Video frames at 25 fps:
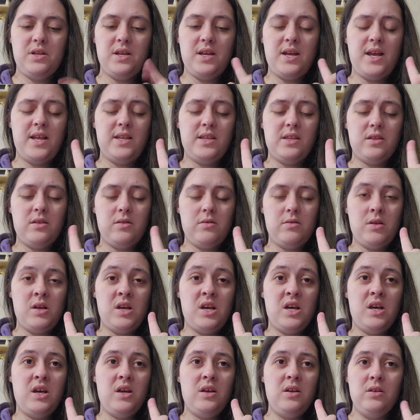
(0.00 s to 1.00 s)
It's
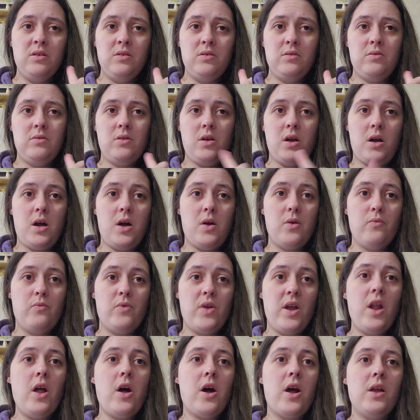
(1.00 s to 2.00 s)

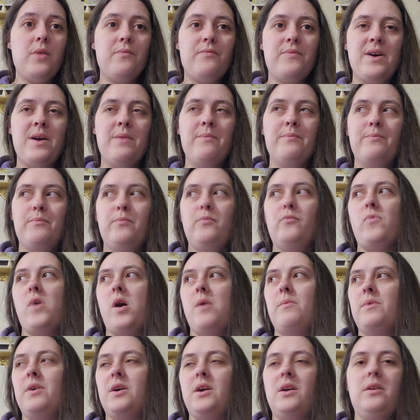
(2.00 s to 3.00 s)
Red Heart from
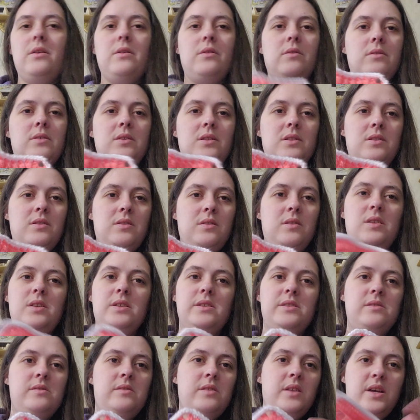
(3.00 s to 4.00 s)
Walmart.
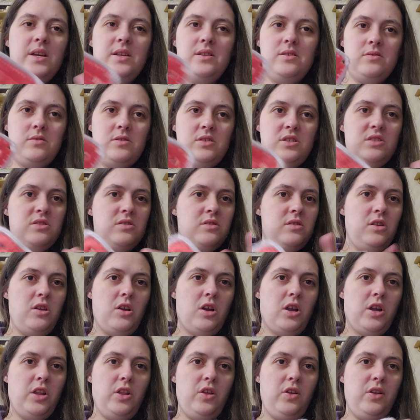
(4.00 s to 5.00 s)
The
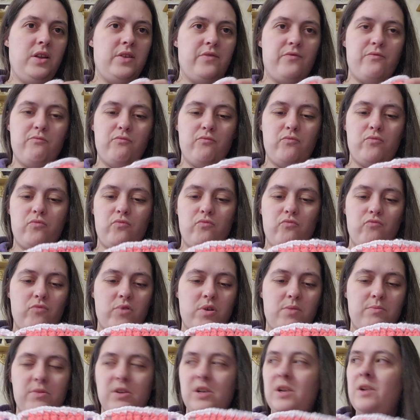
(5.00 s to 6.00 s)
yarn you can get from
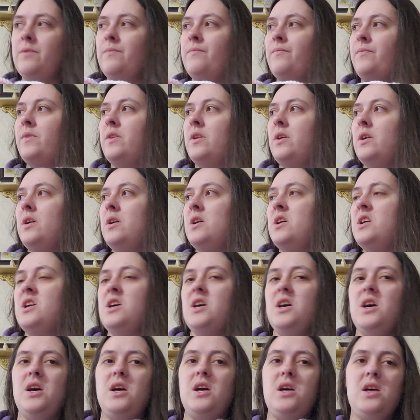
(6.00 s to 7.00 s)
Walmart.
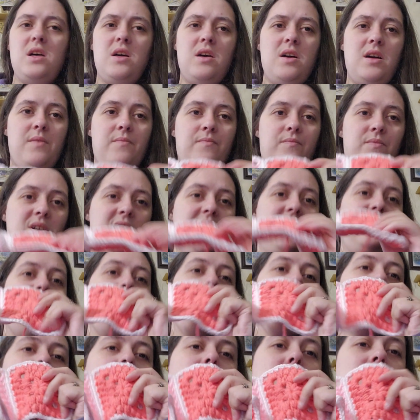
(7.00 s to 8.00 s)
I do
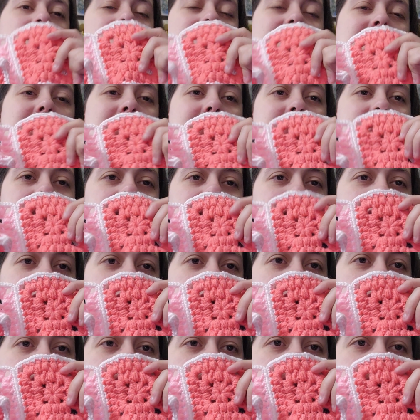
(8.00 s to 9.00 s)
remember that this
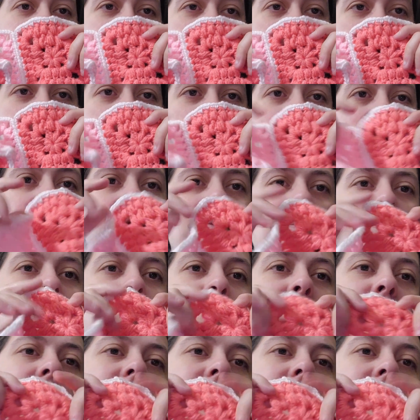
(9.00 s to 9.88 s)
color right here